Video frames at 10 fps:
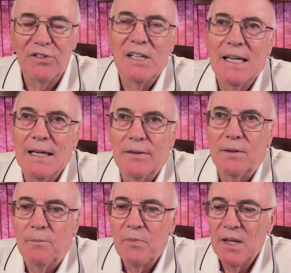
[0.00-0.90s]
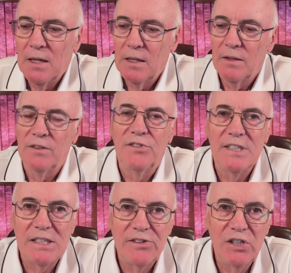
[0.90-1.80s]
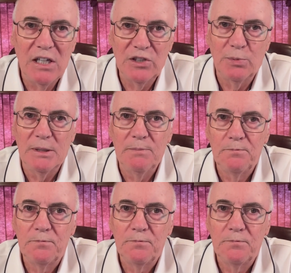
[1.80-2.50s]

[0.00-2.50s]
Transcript: together. The sixth judgment,